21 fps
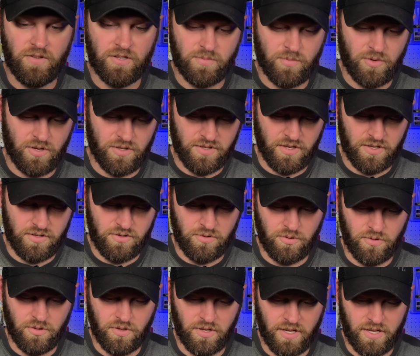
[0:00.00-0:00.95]
this
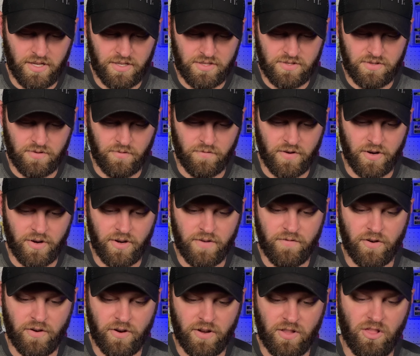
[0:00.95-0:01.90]
multi-tool. It's very,
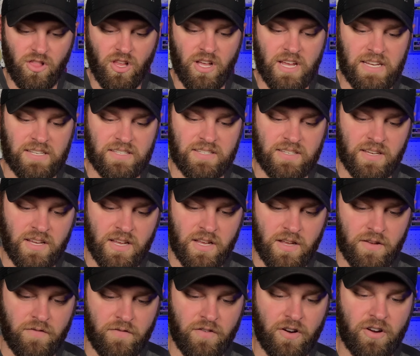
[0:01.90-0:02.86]
very light,
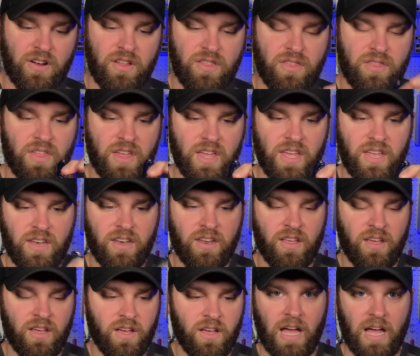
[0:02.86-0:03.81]
very
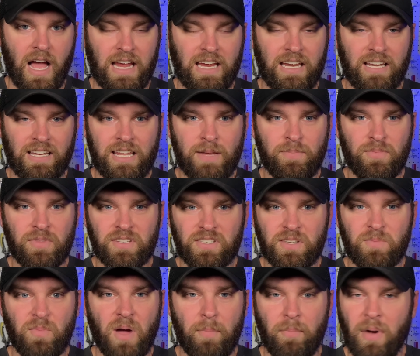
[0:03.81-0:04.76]
thin. I can keep
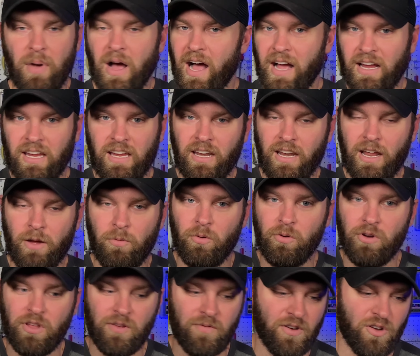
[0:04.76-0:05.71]
this in my pocket and I
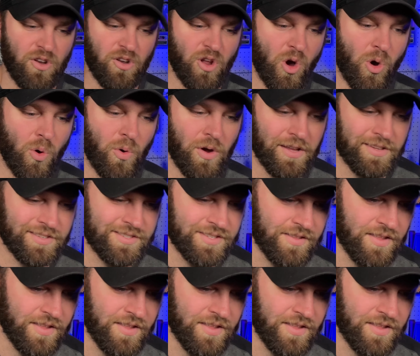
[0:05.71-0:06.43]
won't even know it's